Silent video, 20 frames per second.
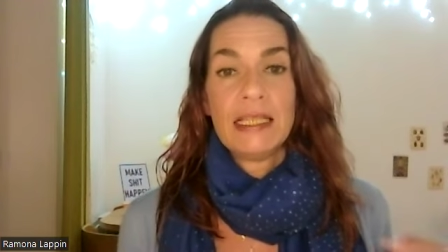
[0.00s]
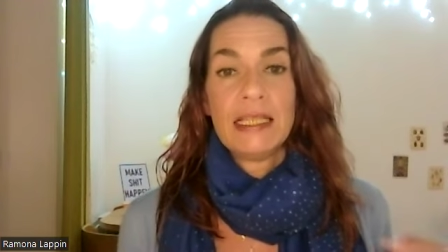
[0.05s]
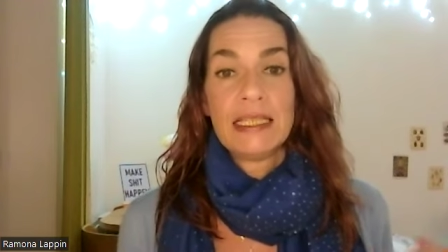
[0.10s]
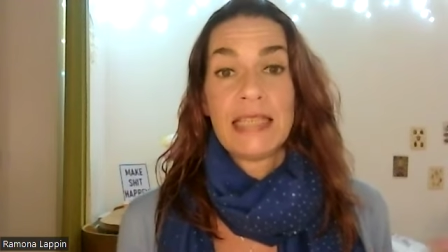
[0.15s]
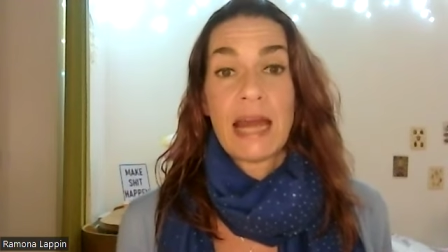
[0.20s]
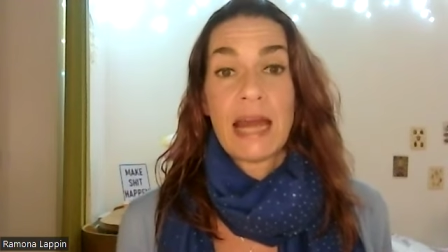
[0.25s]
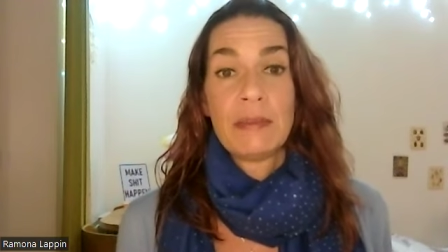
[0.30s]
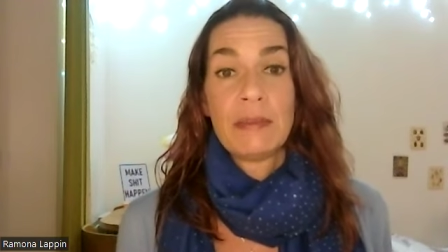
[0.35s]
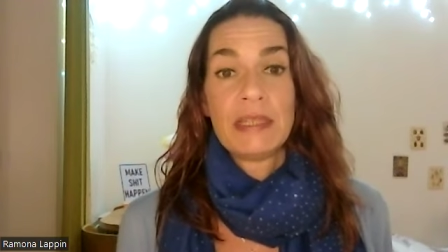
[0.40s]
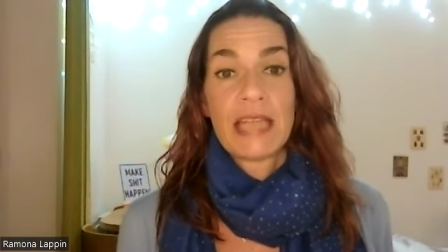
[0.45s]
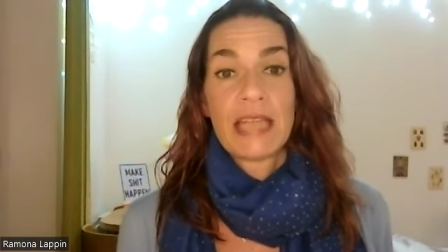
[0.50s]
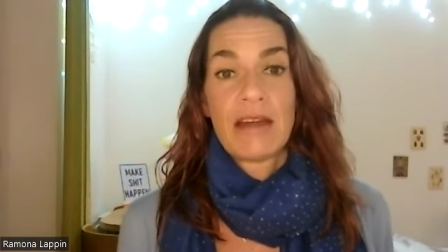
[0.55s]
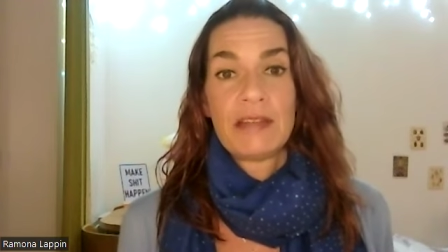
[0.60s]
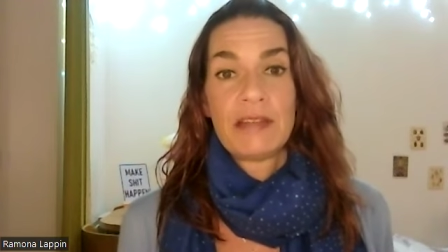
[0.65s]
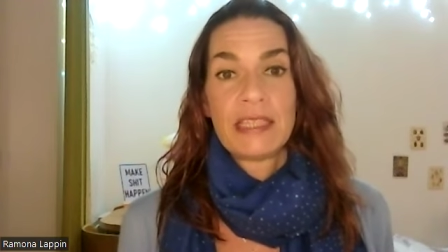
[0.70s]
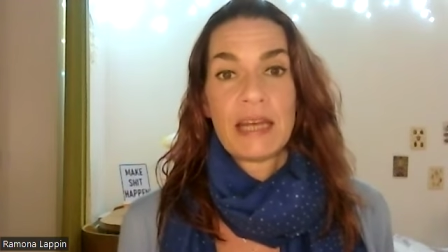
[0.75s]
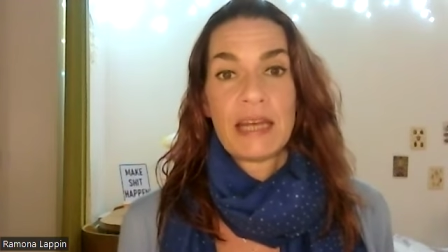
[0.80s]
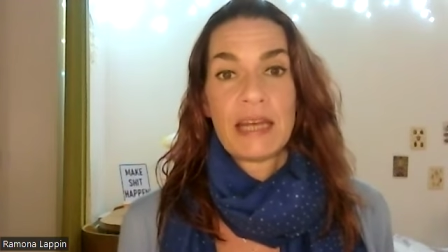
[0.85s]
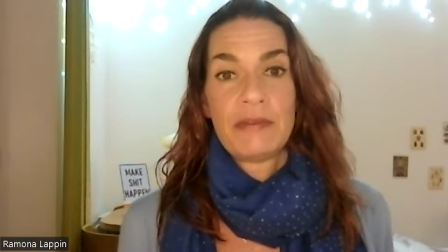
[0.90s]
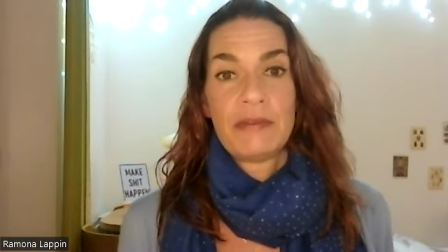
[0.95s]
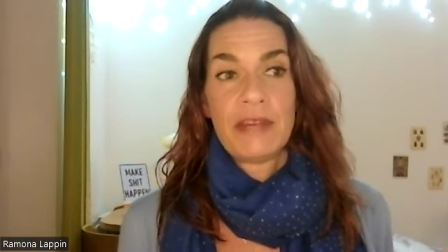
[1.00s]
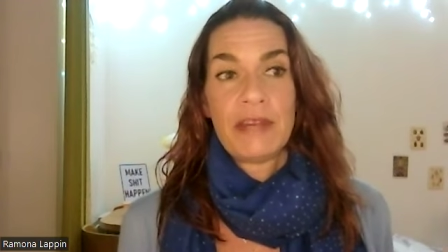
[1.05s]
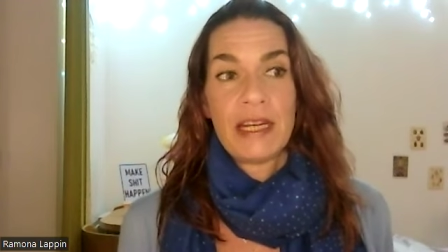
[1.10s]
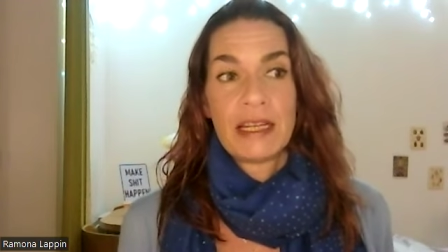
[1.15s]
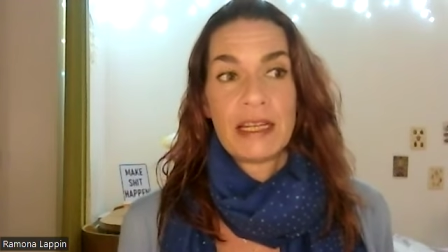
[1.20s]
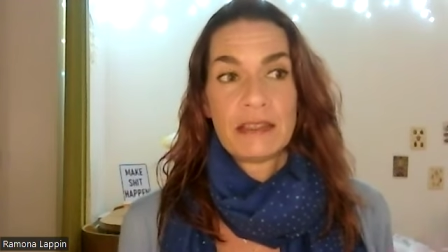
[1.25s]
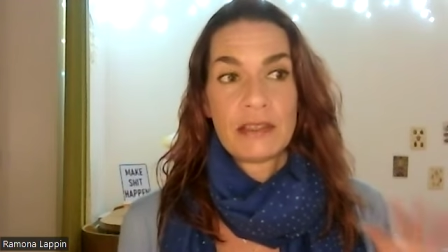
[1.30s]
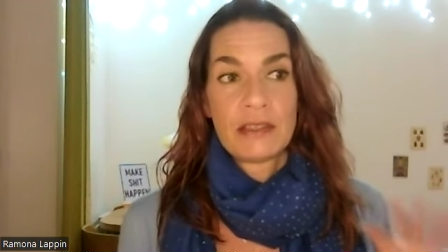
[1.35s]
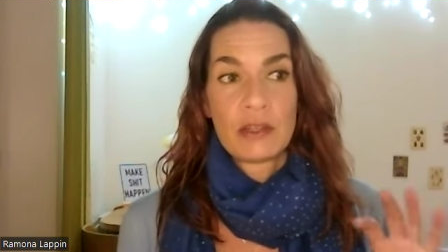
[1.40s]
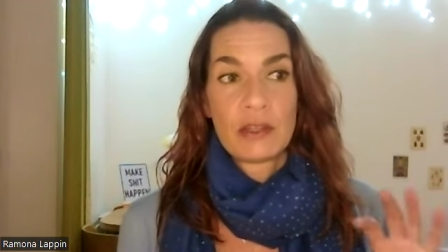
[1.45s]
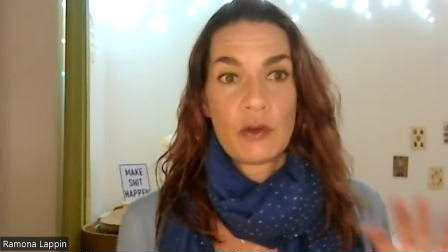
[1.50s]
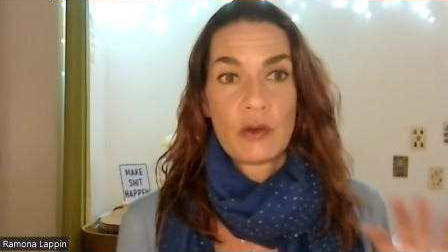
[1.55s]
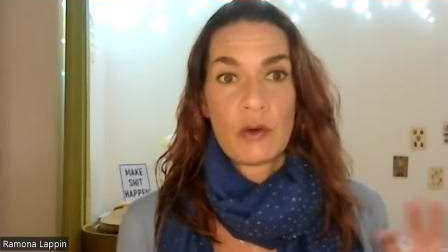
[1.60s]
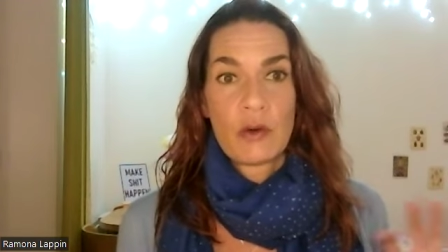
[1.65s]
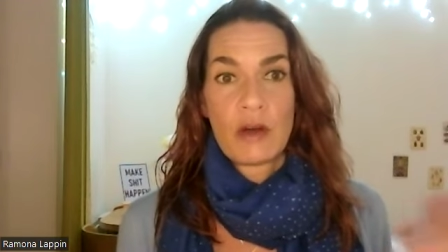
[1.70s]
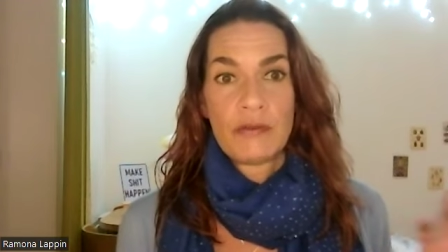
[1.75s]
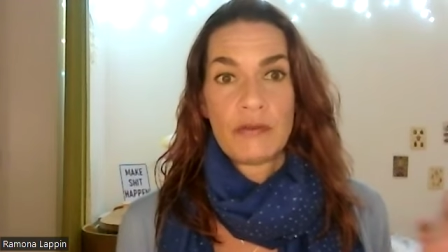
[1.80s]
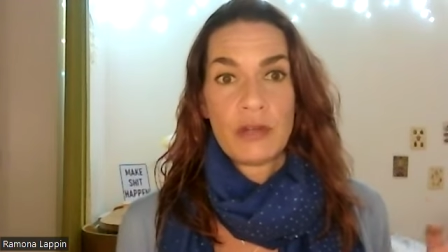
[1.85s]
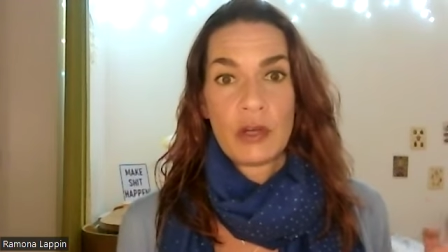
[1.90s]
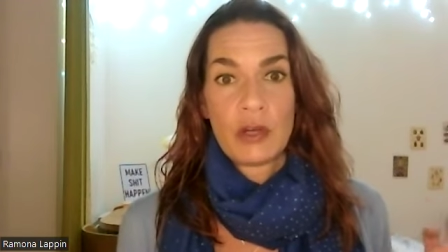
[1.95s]
the diamond avatar within us, the
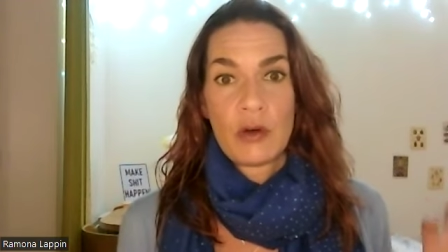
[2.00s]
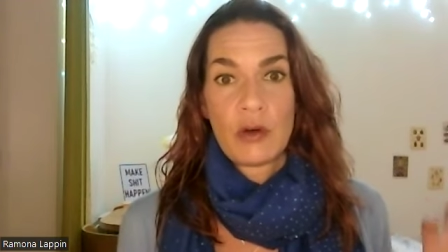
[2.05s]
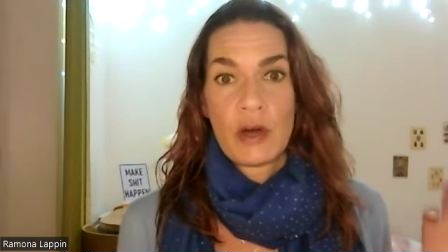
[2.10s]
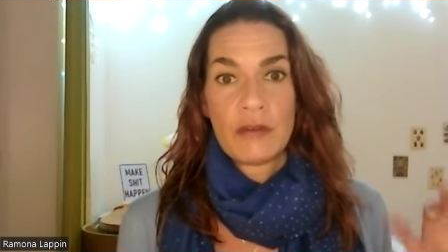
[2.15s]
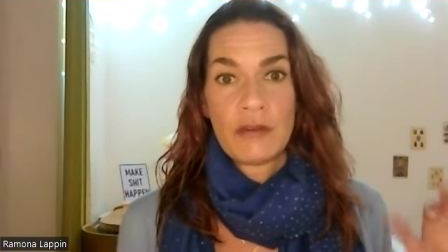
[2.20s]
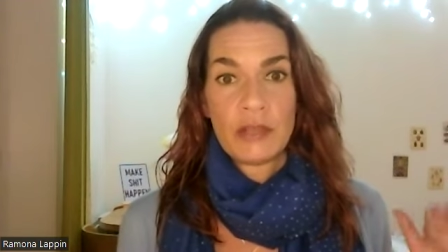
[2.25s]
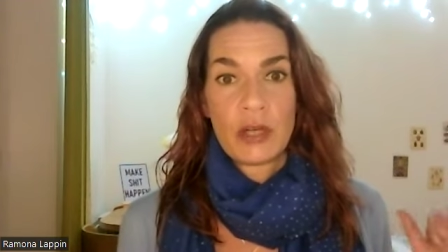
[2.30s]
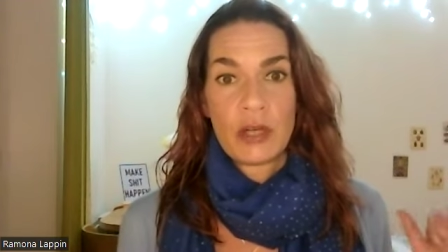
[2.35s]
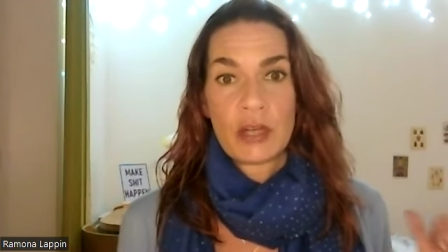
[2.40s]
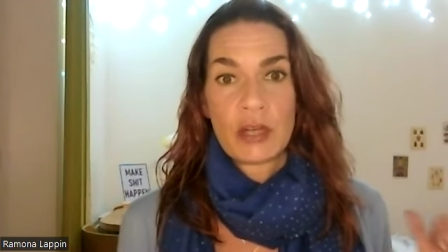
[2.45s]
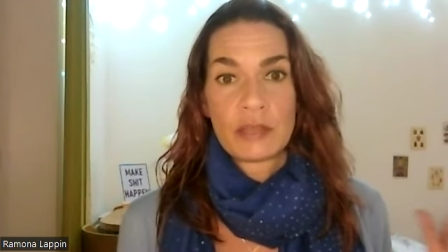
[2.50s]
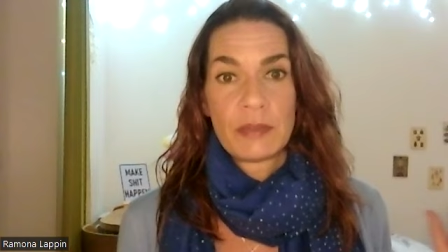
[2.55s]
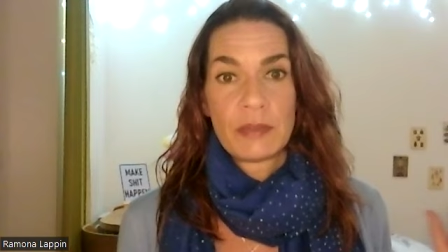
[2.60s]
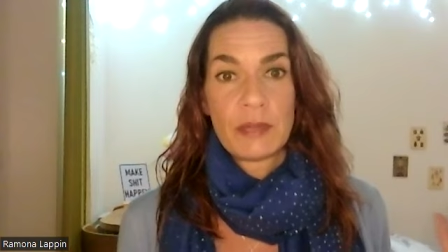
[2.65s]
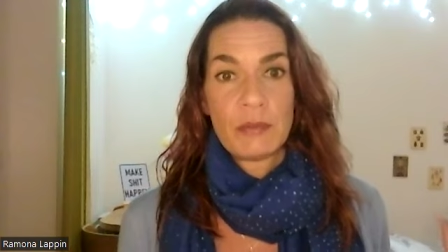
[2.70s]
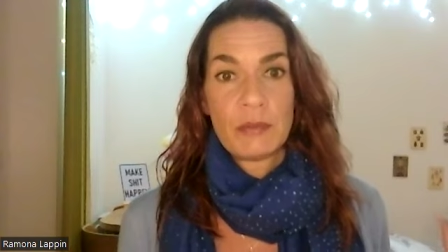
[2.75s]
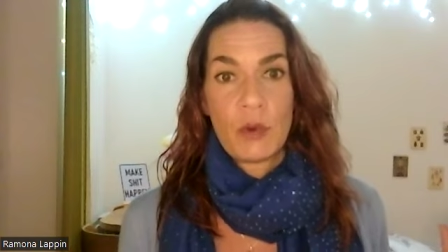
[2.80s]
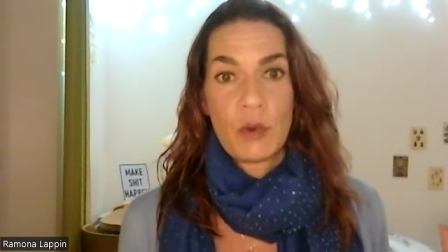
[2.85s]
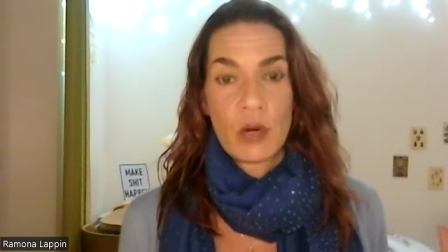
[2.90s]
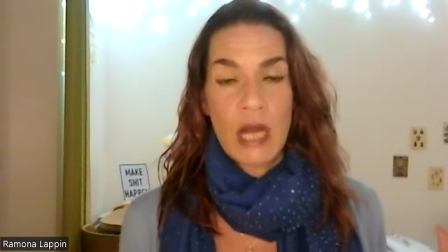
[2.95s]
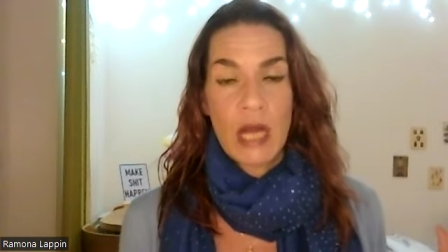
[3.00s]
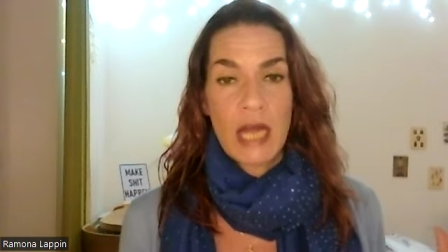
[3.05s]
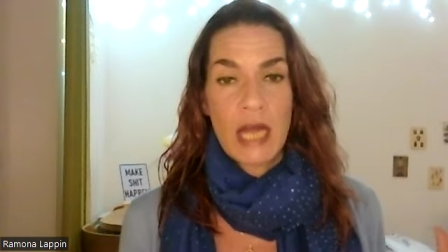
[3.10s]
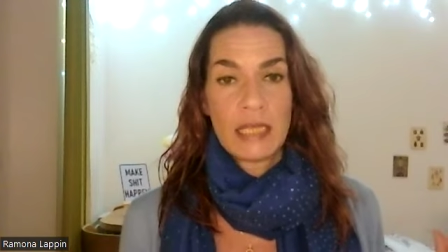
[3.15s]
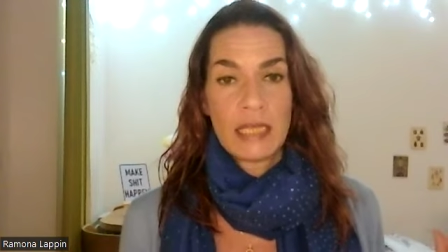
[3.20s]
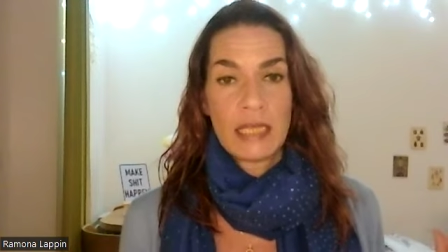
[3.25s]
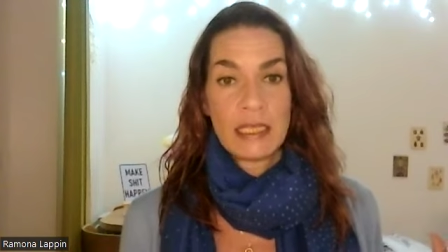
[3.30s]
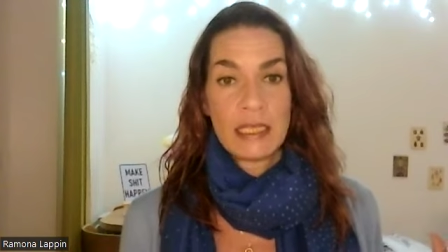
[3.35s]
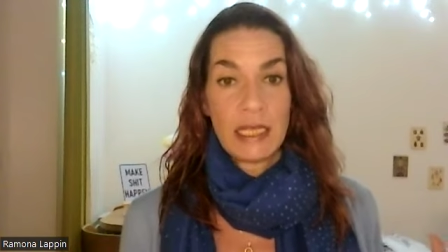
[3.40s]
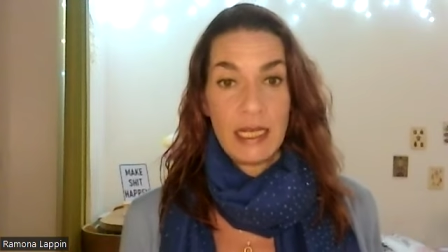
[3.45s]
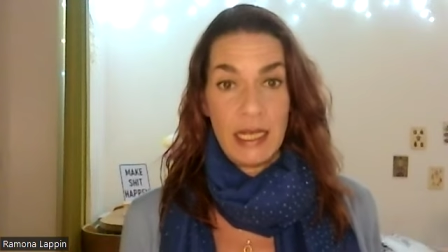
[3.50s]
core of the core of the cosmic monad,